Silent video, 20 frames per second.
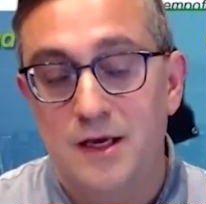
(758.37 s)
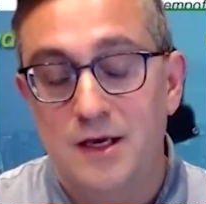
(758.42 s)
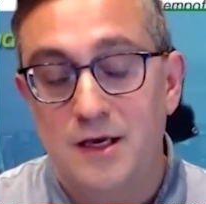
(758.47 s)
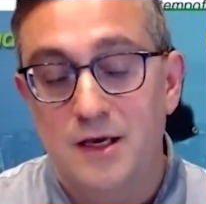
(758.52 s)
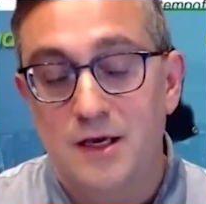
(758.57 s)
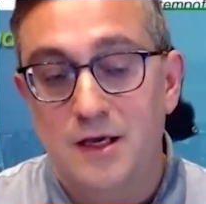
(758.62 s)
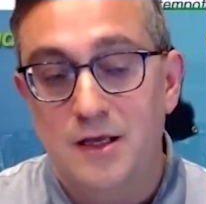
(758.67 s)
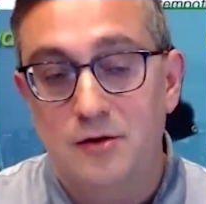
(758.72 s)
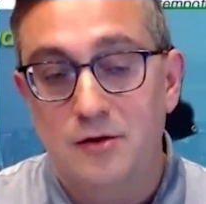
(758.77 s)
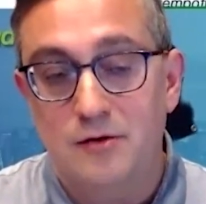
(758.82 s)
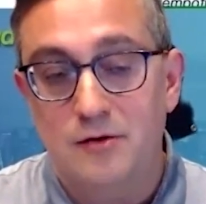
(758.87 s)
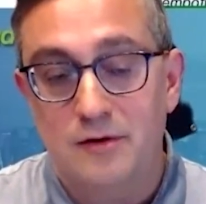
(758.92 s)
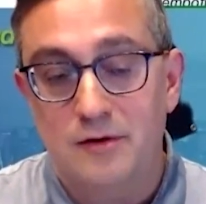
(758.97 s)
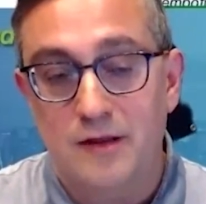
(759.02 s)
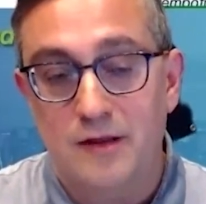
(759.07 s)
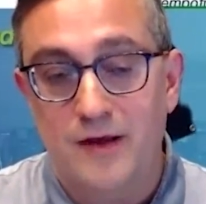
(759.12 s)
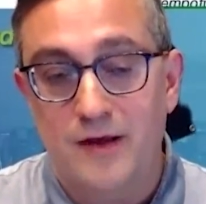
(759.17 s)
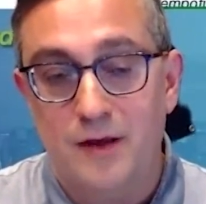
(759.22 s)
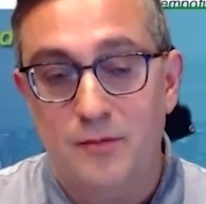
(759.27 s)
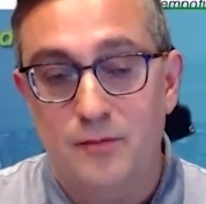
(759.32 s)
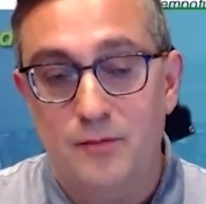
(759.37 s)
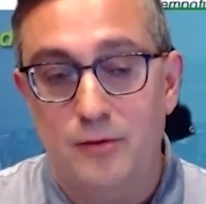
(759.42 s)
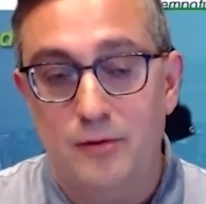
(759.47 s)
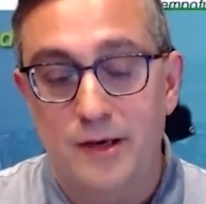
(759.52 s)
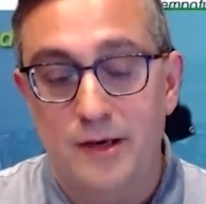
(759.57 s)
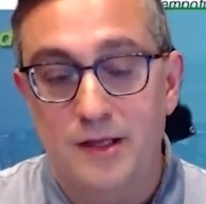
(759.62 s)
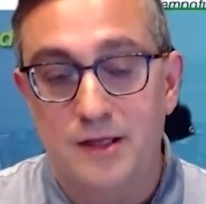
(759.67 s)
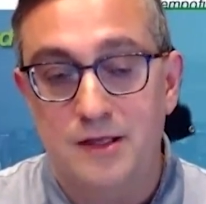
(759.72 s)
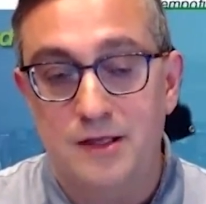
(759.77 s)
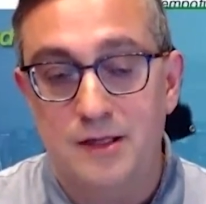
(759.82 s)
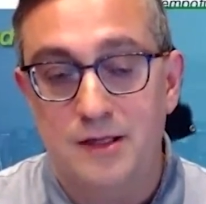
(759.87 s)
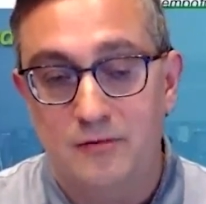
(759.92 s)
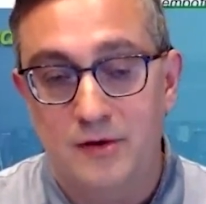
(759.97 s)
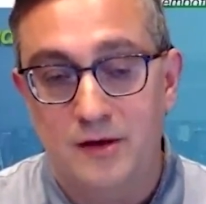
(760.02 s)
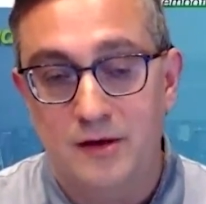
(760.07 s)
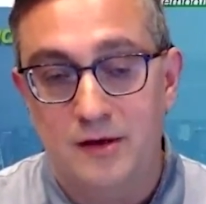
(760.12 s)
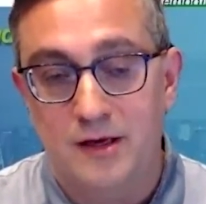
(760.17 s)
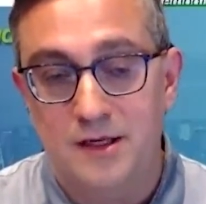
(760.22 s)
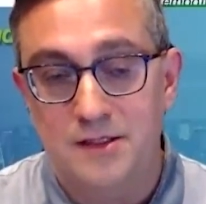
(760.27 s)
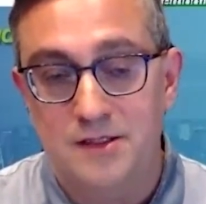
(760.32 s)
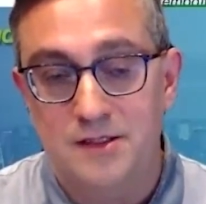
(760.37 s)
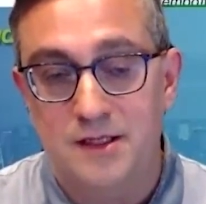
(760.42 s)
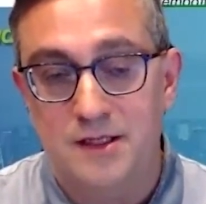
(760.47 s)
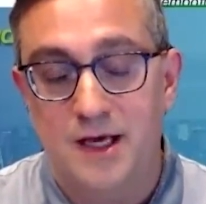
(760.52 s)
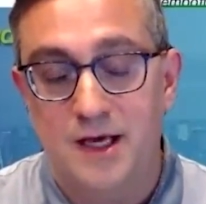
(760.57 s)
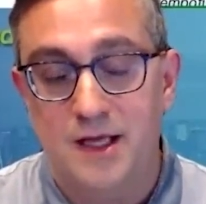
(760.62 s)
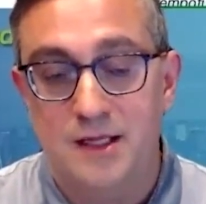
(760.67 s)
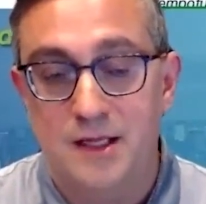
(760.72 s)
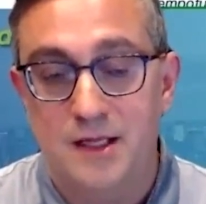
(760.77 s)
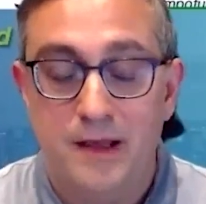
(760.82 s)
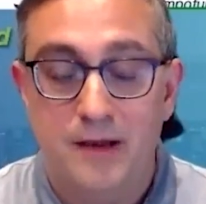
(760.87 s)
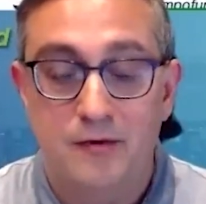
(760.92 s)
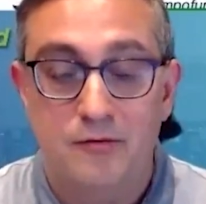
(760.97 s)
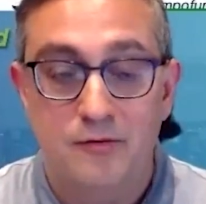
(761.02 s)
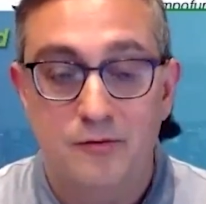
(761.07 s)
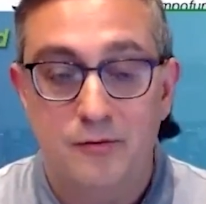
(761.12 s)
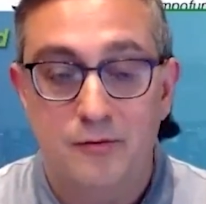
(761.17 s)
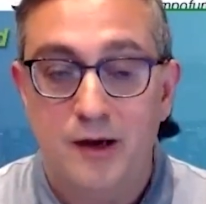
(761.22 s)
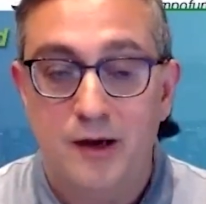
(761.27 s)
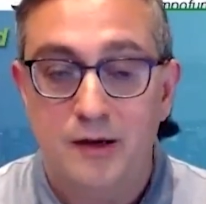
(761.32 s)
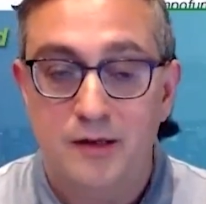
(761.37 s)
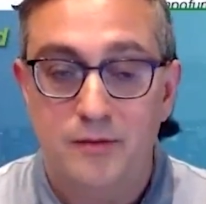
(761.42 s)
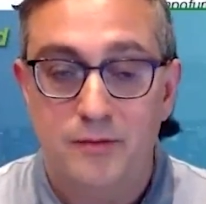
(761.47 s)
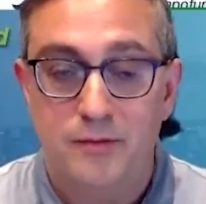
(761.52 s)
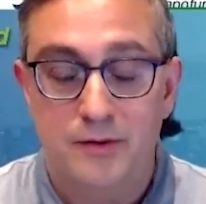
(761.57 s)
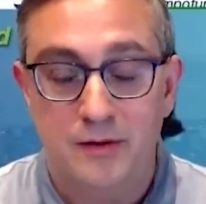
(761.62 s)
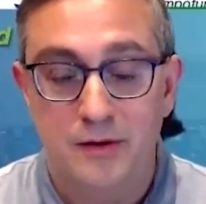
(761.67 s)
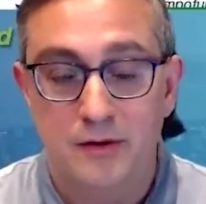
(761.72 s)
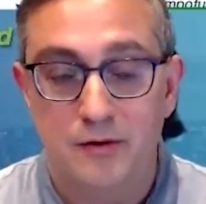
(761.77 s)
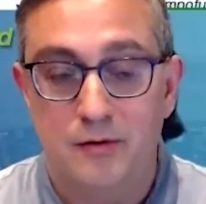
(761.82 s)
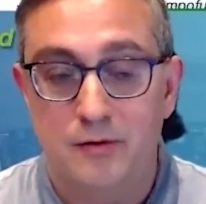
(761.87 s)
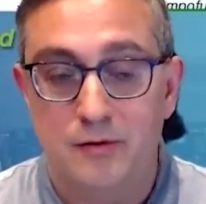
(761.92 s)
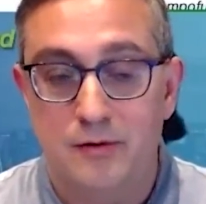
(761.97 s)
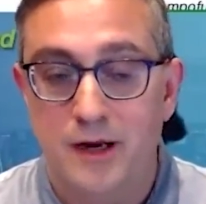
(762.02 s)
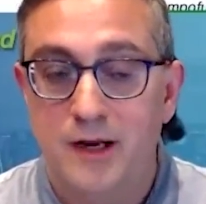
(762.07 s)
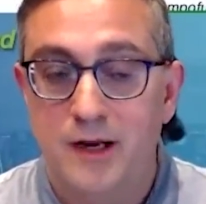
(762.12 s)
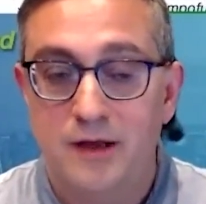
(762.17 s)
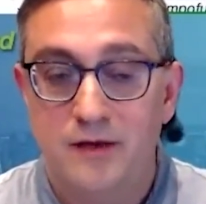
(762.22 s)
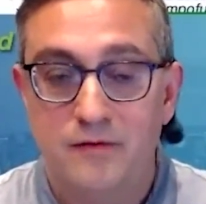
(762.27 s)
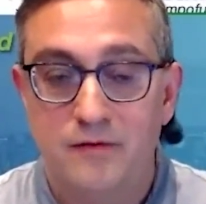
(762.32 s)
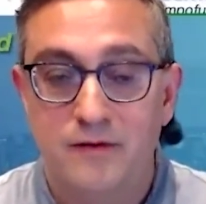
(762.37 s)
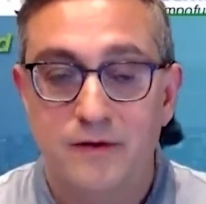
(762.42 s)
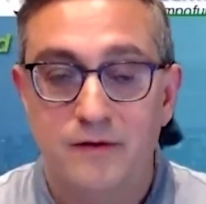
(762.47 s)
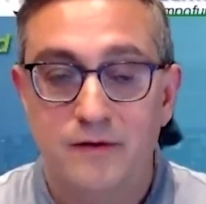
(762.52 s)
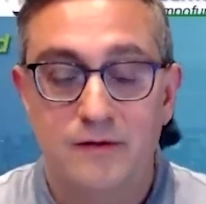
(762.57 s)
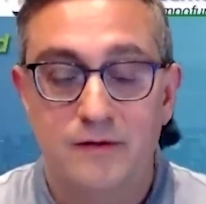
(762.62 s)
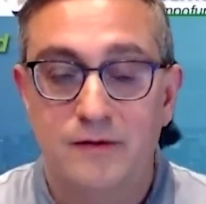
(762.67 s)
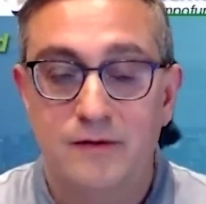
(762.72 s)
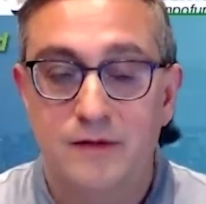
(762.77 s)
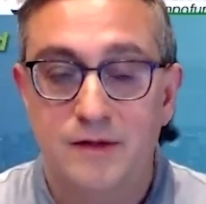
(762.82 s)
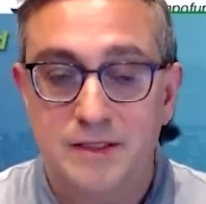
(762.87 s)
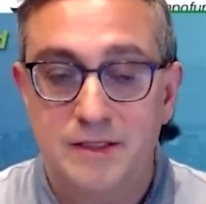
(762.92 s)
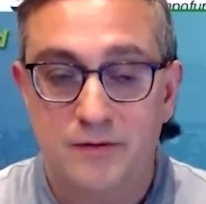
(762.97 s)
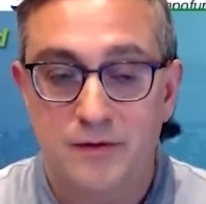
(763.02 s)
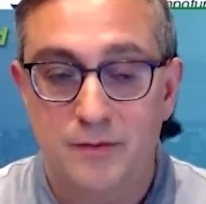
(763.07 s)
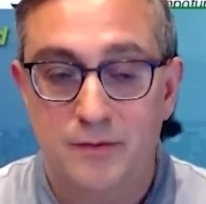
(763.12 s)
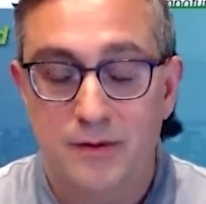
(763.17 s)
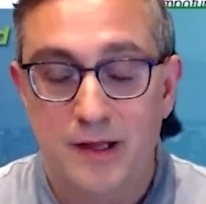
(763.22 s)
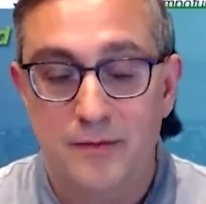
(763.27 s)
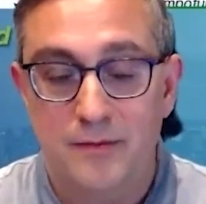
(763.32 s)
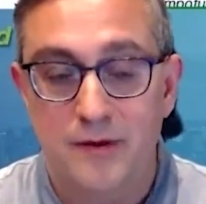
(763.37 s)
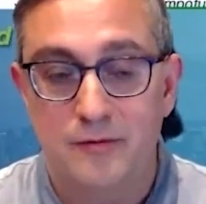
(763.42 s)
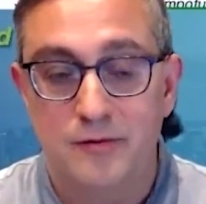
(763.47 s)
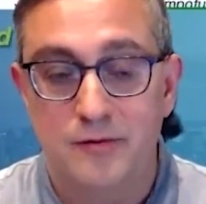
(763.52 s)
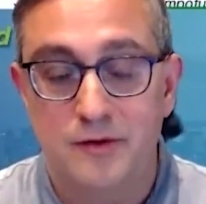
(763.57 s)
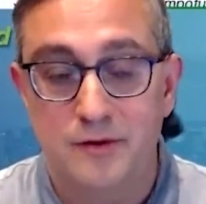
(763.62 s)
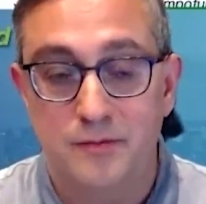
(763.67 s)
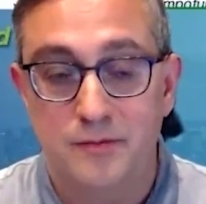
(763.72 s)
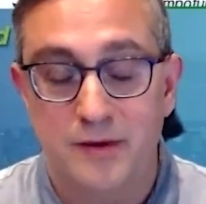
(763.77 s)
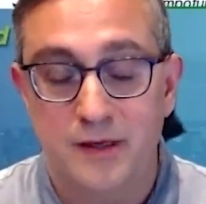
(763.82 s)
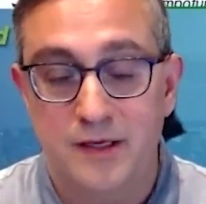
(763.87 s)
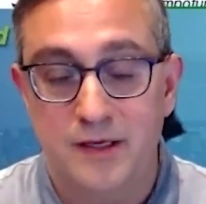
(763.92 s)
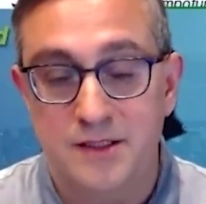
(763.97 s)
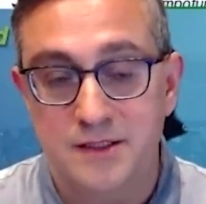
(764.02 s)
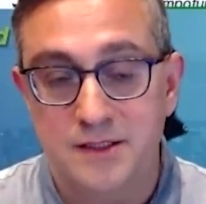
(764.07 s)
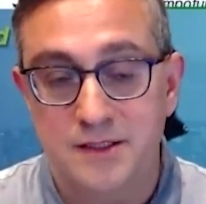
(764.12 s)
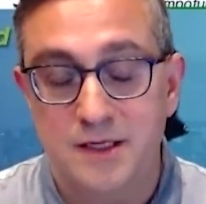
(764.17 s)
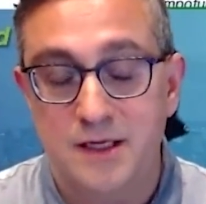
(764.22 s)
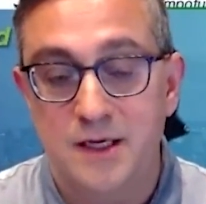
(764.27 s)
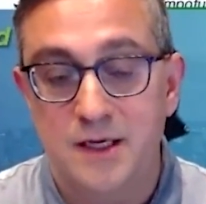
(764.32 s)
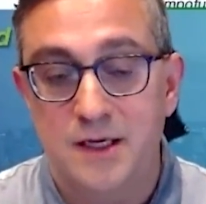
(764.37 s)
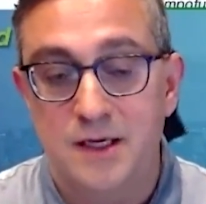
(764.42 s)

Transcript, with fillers: Mm-hmm. You could, at that point, realize that they rewired the building already, and then some of the plumbing was replaced.